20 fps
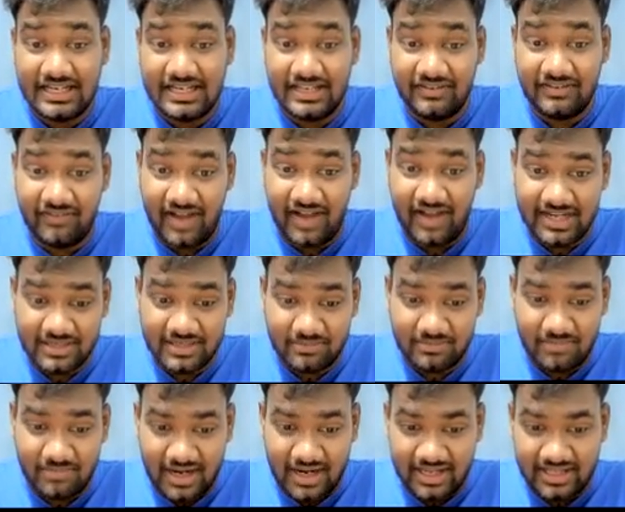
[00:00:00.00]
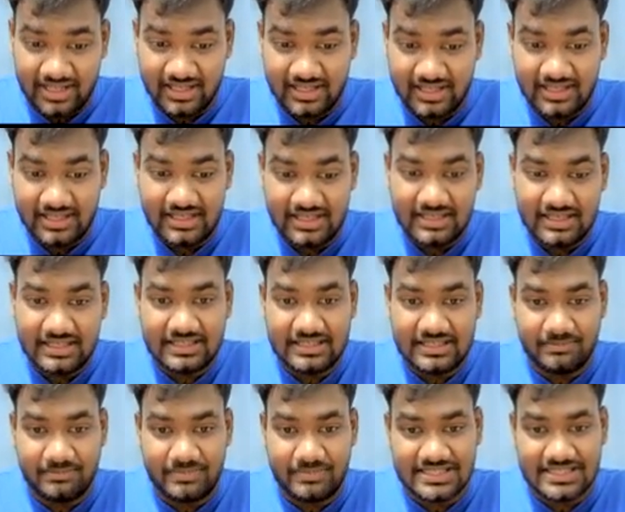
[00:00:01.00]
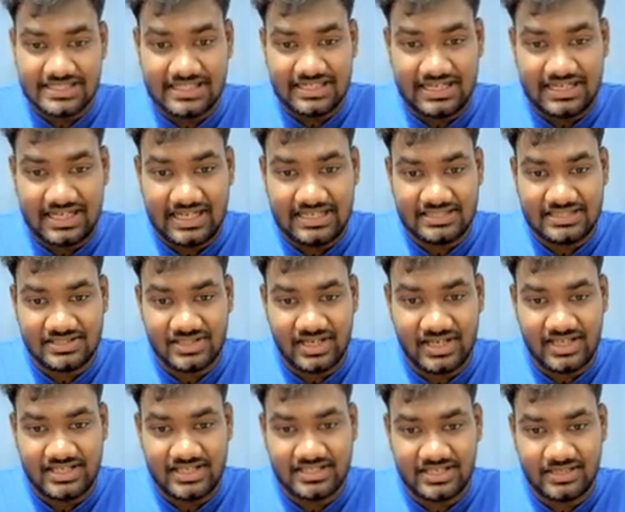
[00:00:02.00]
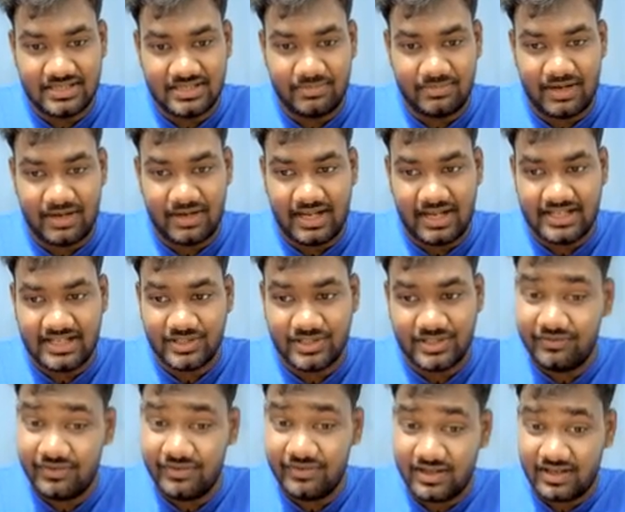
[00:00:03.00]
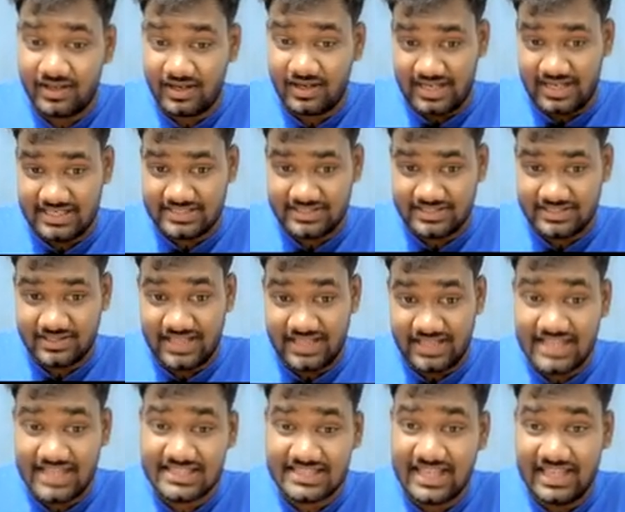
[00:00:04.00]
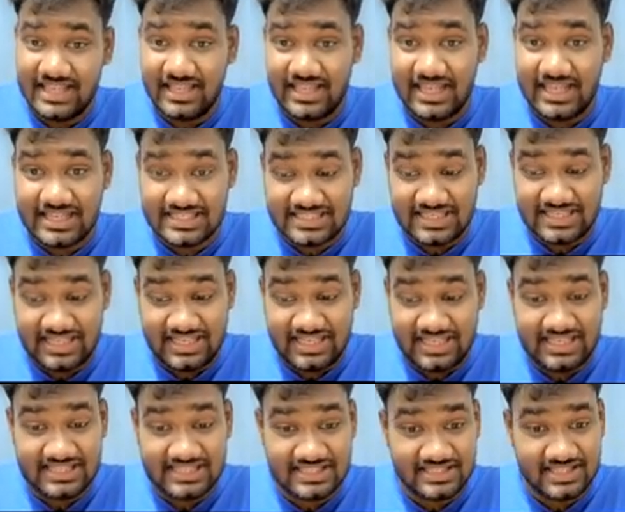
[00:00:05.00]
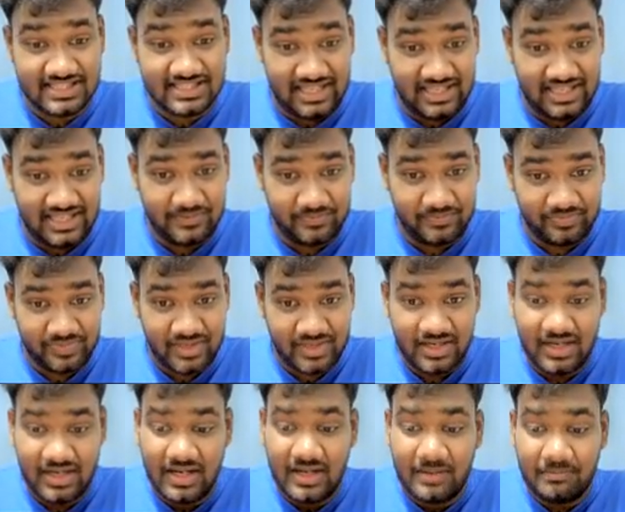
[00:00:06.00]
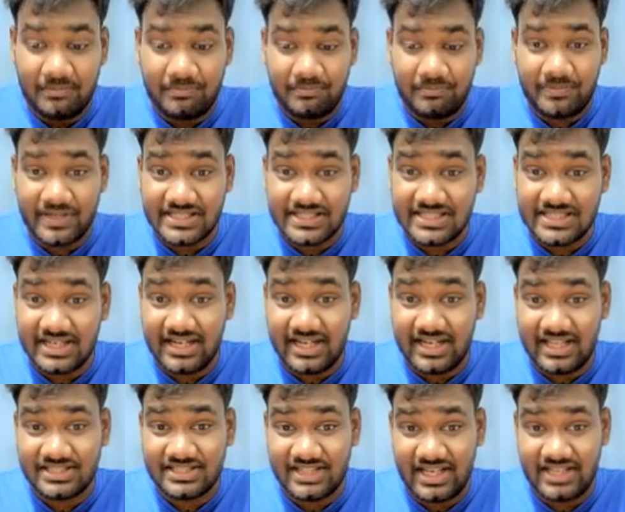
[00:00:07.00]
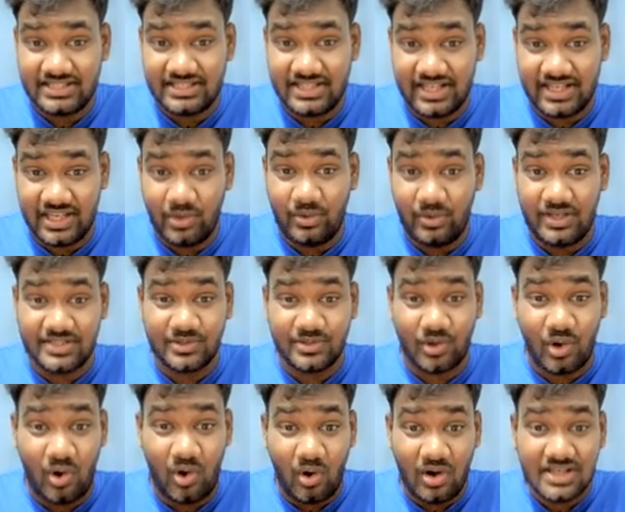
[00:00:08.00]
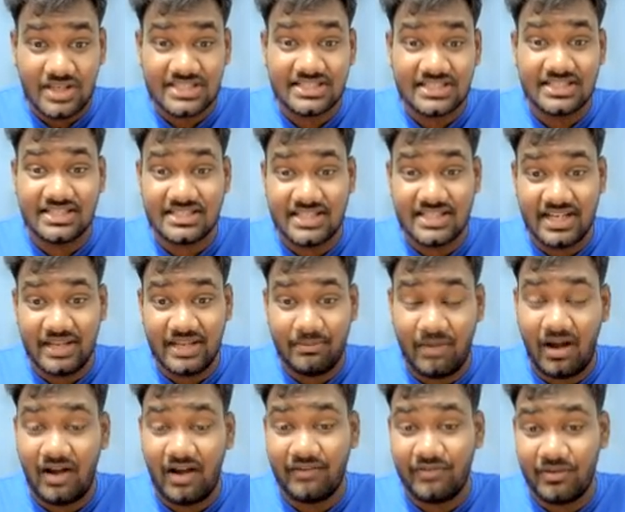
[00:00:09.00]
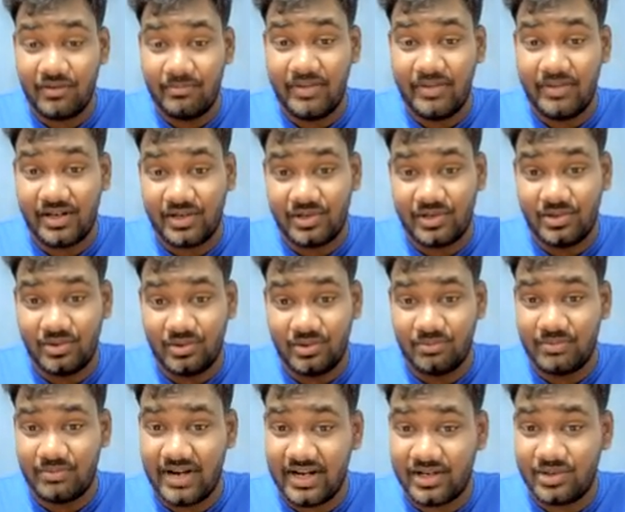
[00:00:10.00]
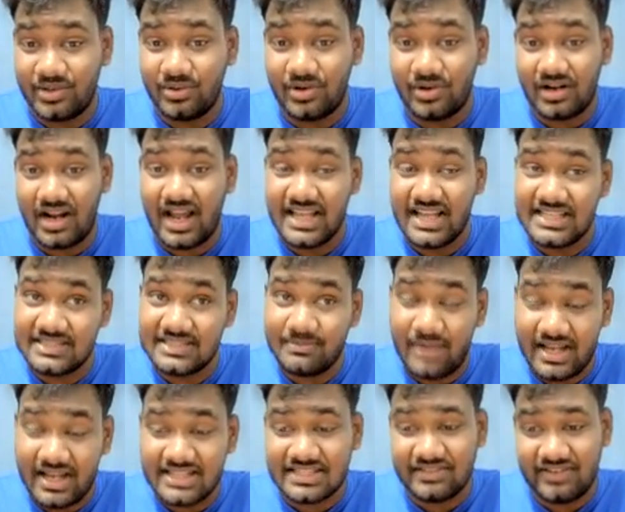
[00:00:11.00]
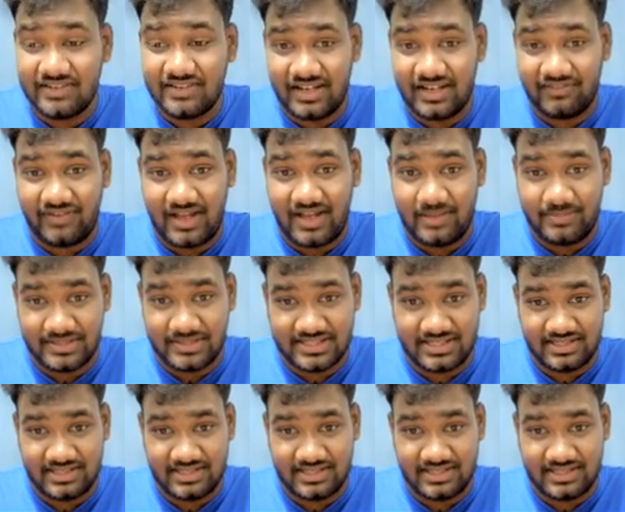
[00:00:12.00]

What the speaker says: divided by the percentage change in price of rice. So they are saying XTD is 3. Percentage change in QD, so causes the demand for bread to rise by 75%.